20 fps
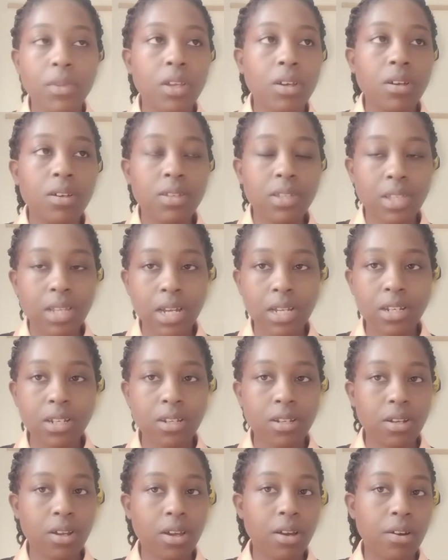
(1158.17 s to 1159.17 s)

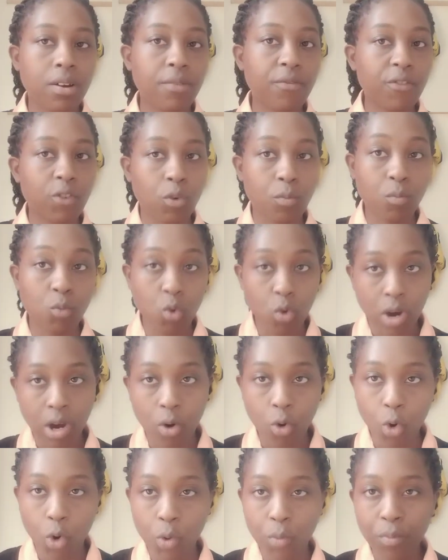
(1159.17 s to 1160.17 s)
start from your
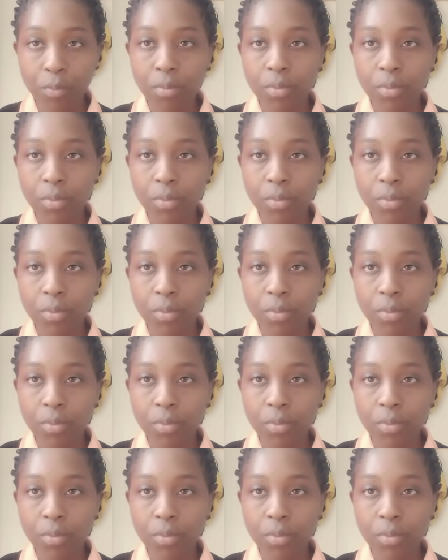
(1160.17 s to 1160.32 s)
home.